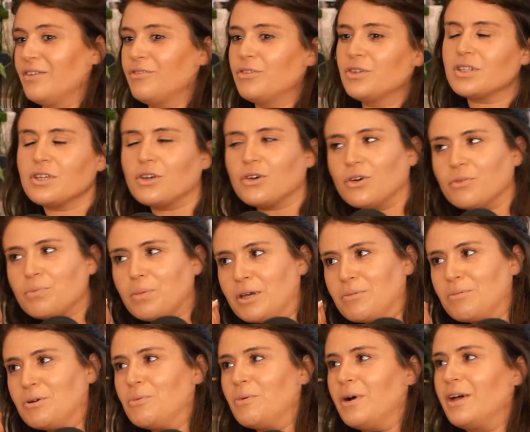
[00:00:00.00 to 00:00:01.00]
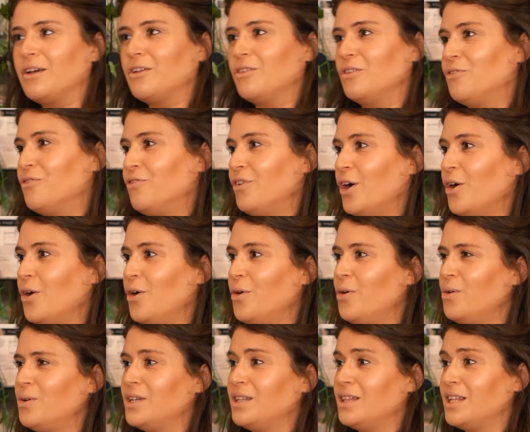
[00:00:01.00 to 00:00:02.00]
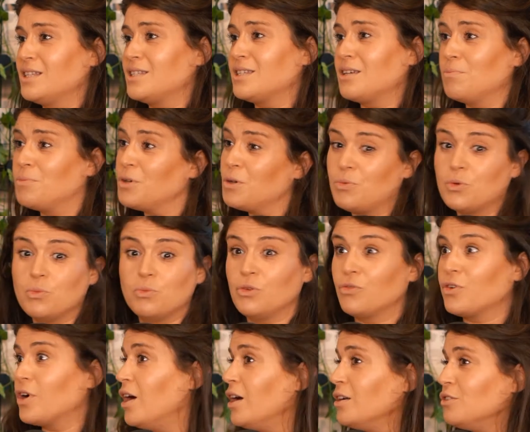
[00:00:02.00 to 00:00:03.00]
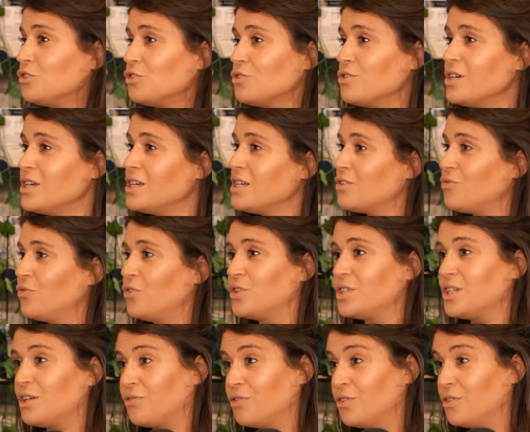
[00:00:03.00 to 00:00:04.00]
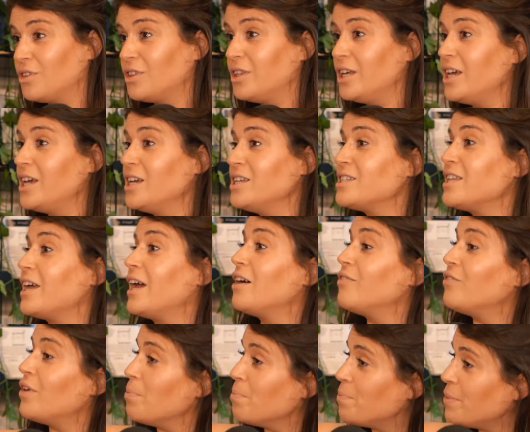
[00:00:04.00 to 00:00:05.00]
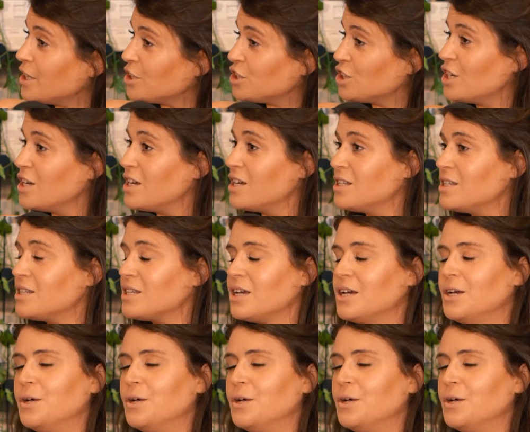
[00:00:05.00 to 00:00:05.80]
You've got people away on the phone, and then some people move countries for different things. They have ambitions.